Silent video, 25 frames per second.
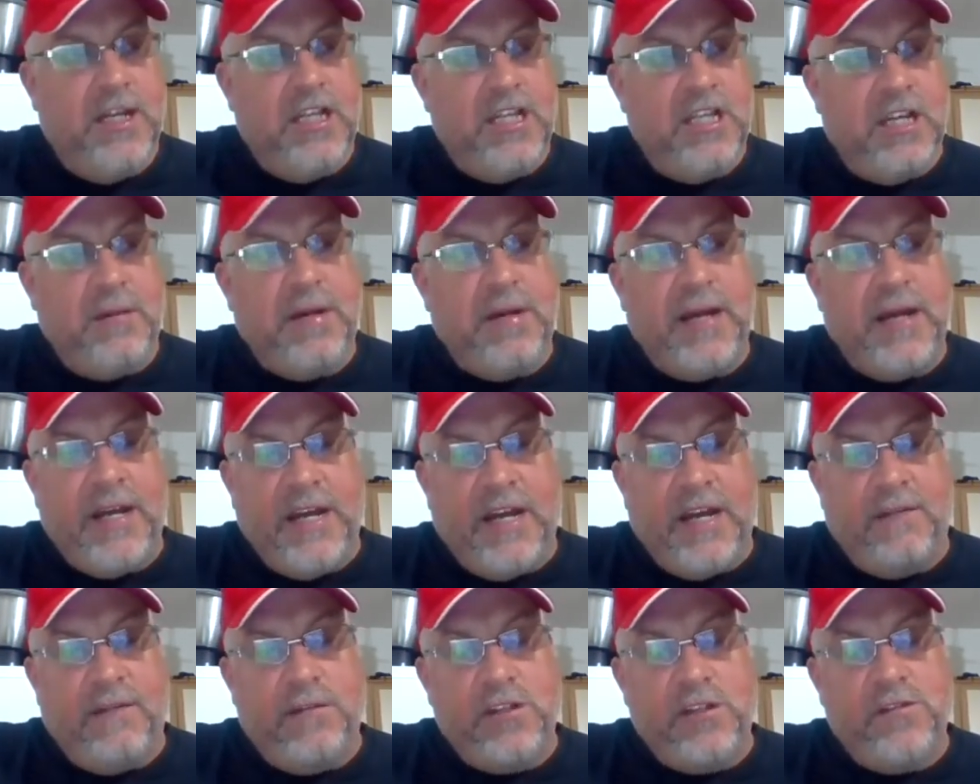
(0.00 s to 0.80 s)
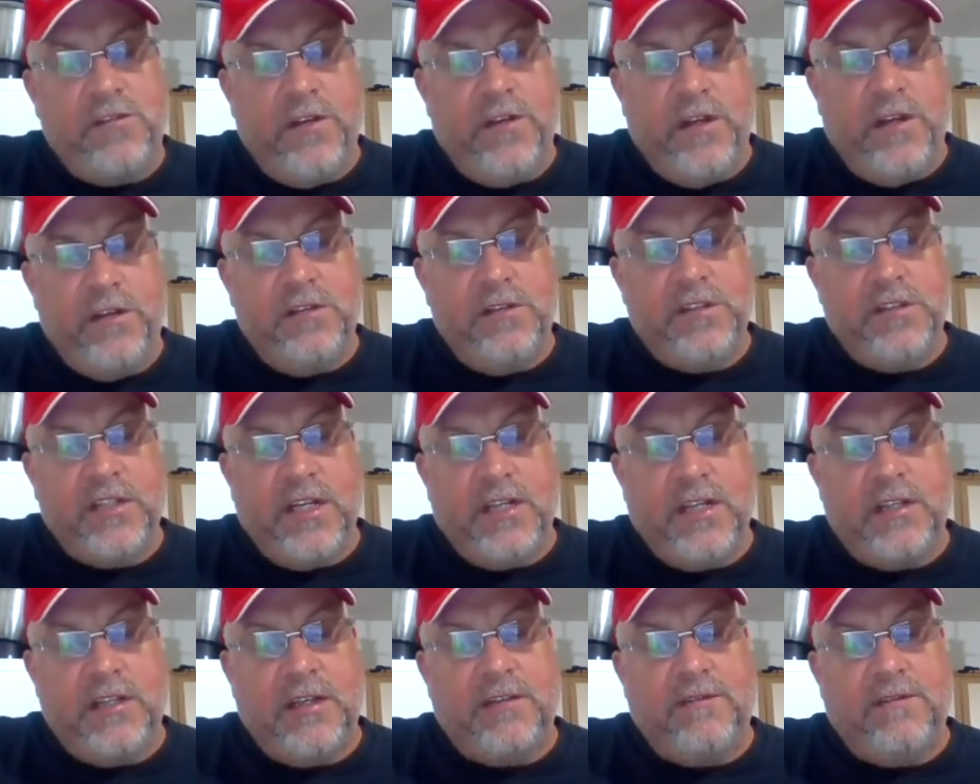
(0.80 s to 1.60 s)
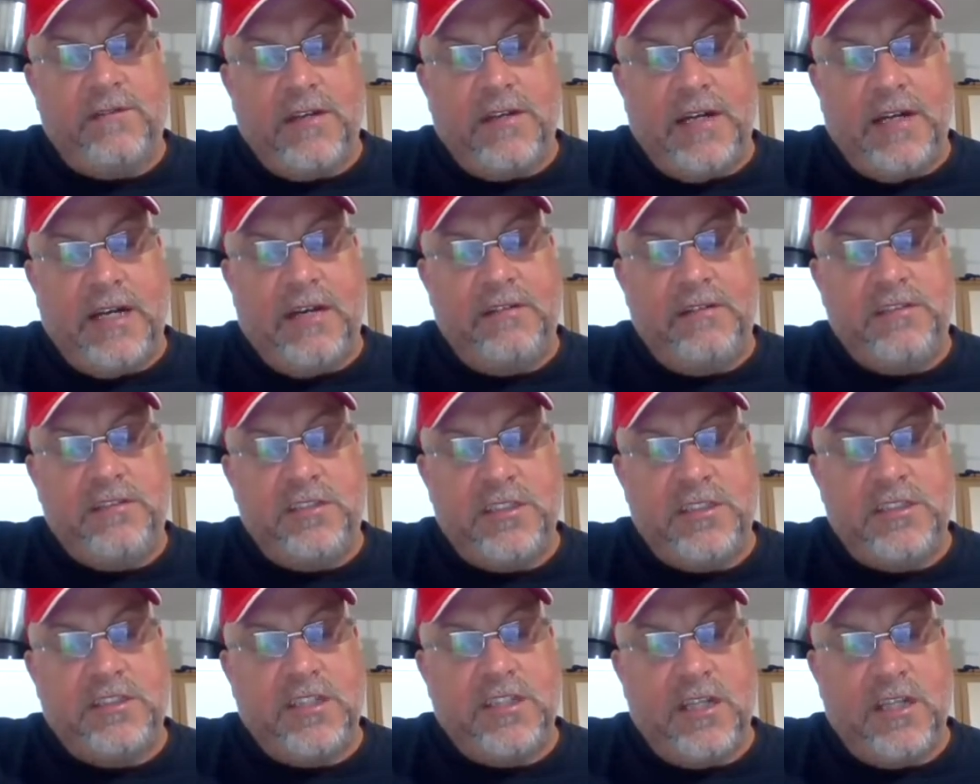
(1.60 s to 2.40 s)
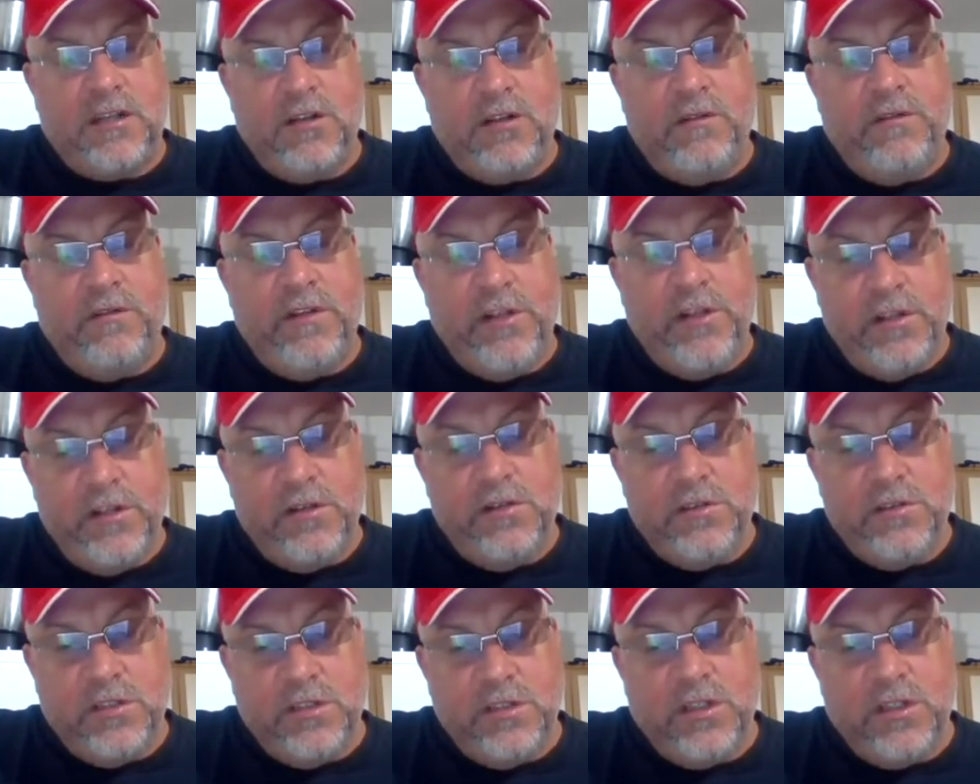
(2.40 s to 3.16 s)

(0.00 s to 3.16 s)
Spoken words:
Now my average video is getting like 500-600 views,